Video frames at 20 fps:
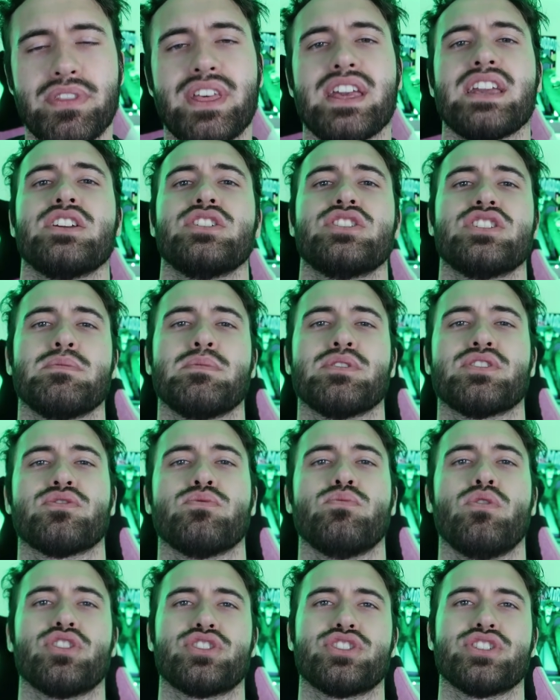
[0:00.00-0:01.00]
Thank you so much
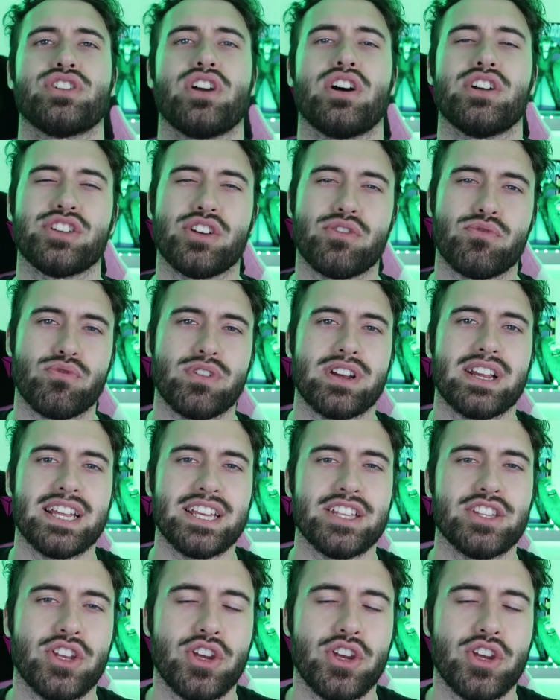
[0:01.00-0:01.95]
for watching, guys. I really